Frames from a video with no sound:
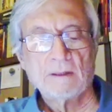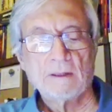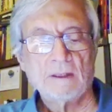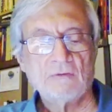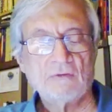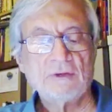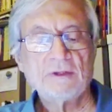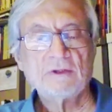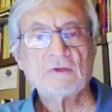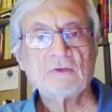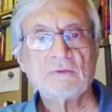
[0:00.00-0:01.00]
If you need
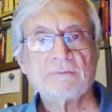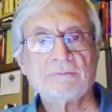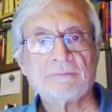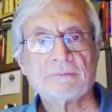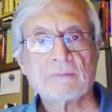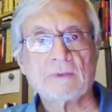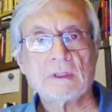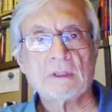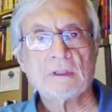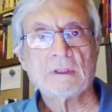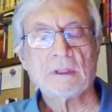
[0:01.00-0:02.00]
to
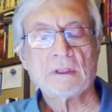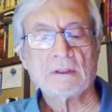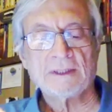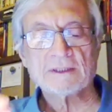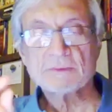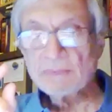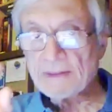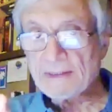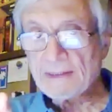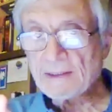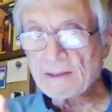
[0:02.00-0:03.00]

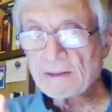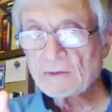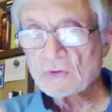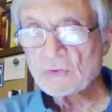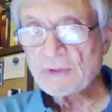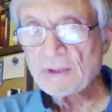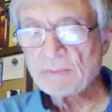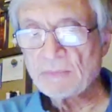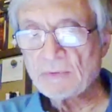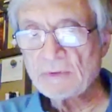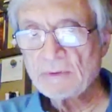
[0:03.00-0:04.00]
explain ton
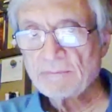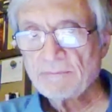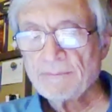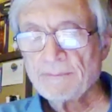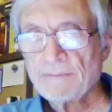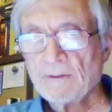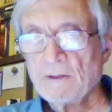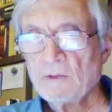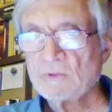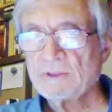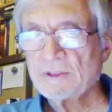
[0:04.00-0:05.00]
hippon,
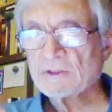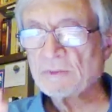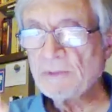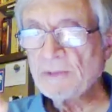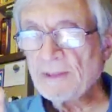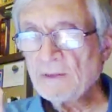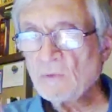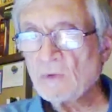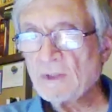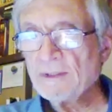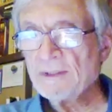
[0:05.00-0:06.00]
you must explain
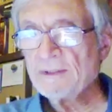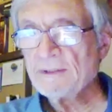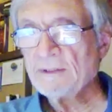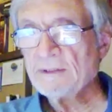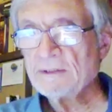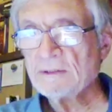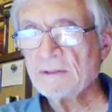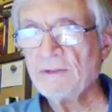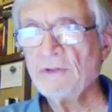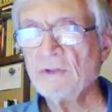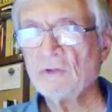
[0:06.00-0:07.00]
why it is
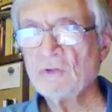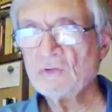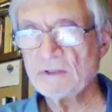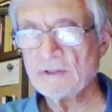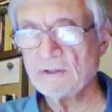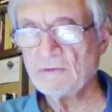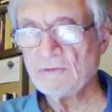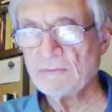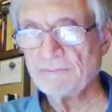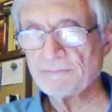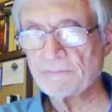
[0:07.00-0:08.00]
in the accusative.
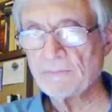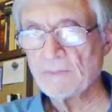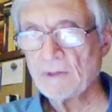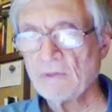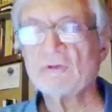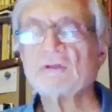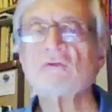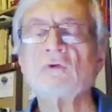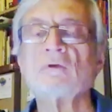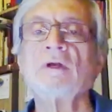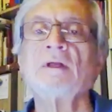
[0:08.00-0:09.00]
First of
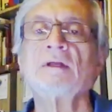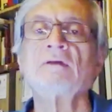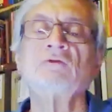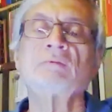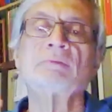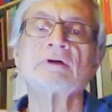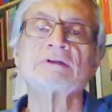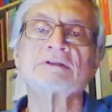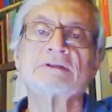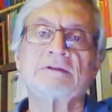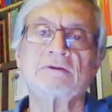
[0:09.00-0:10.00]
all, if you
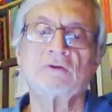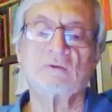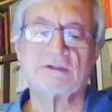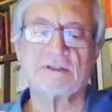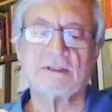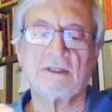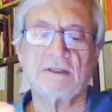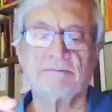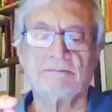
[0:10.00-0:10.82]
parse it, you will say